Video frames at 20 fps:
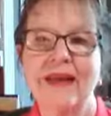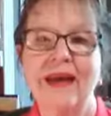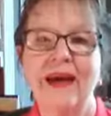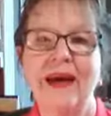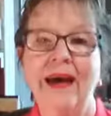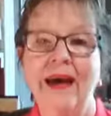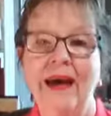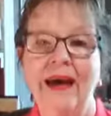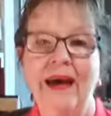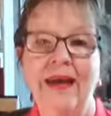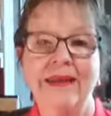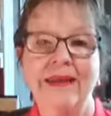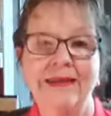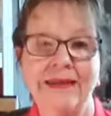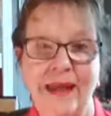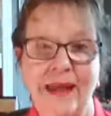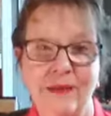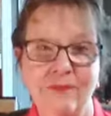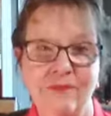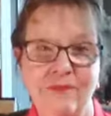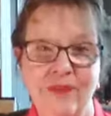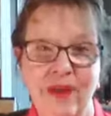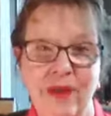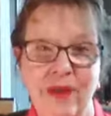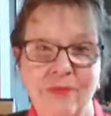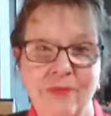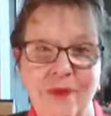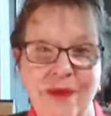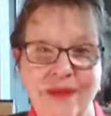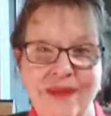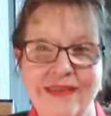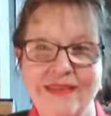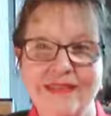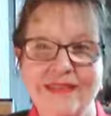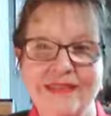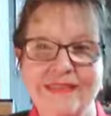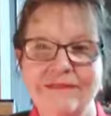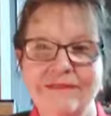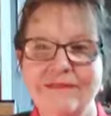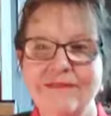I am Faye Bryant.
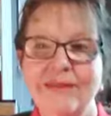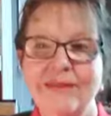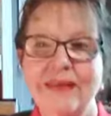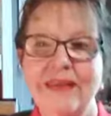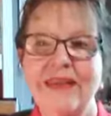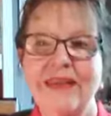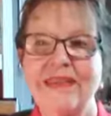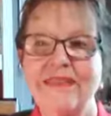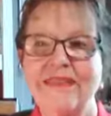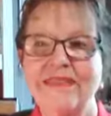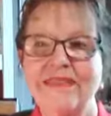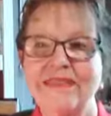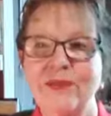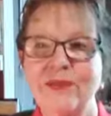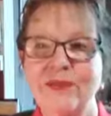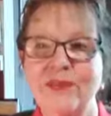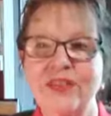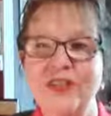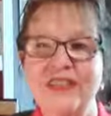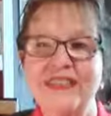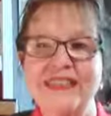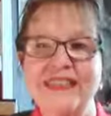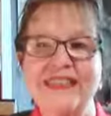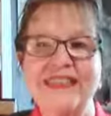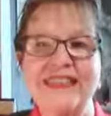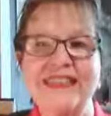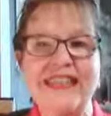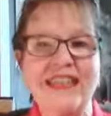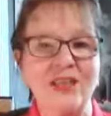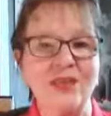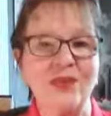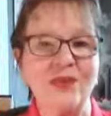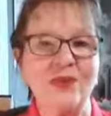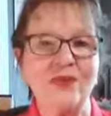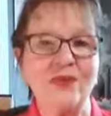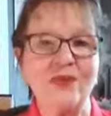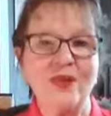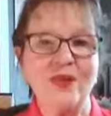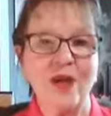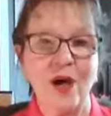It's so good to see you.
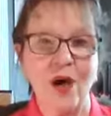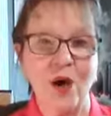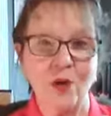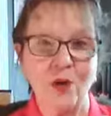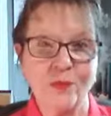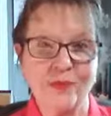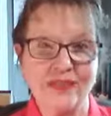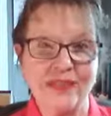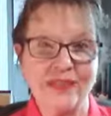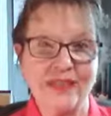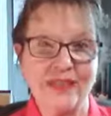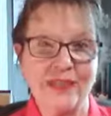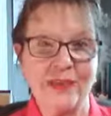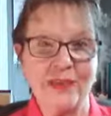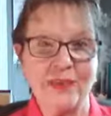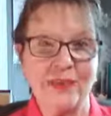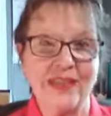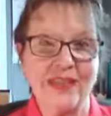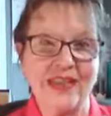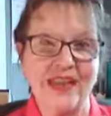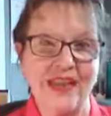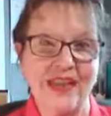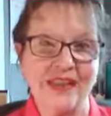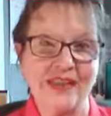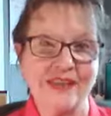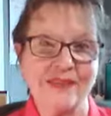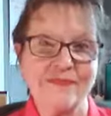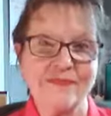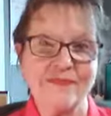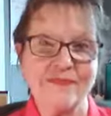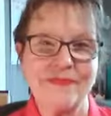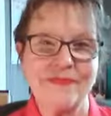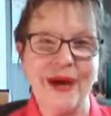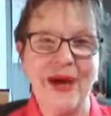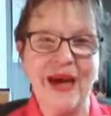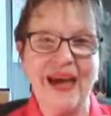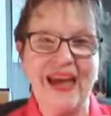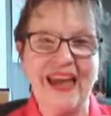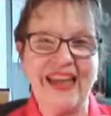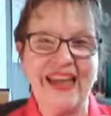Hope to see you again.
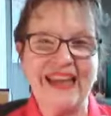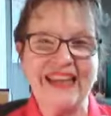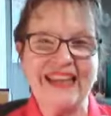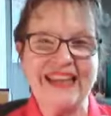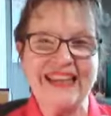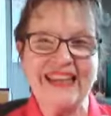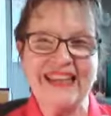Bye.